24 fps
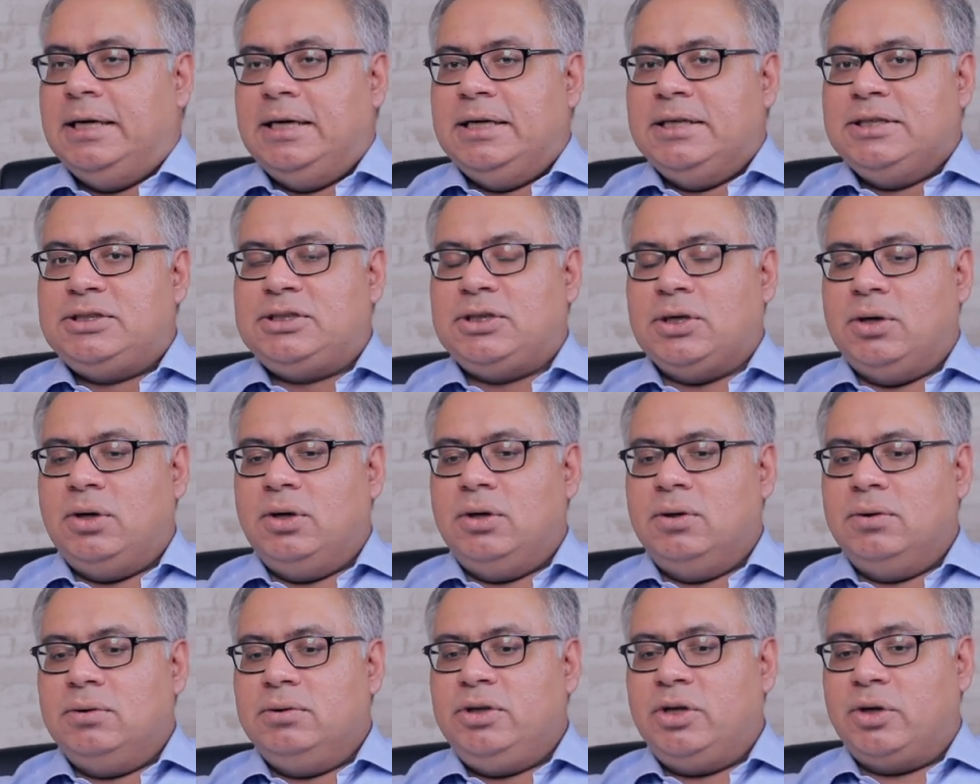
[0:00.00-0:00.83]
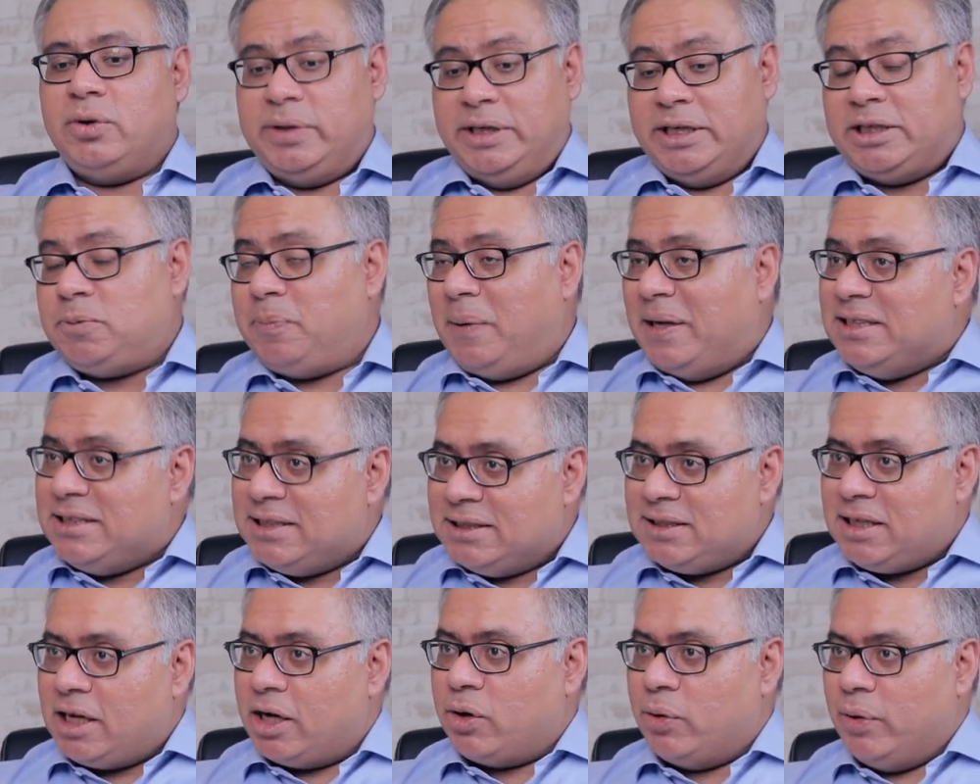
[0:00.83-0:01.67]
So, you know,
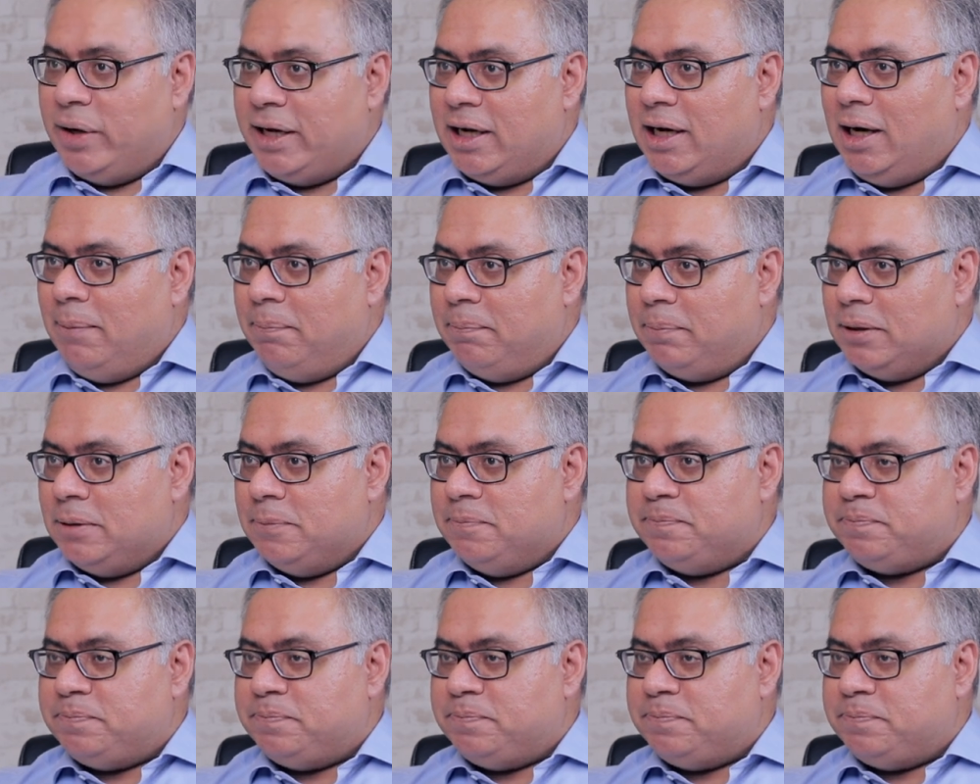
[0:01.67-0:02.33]
expenses are going up.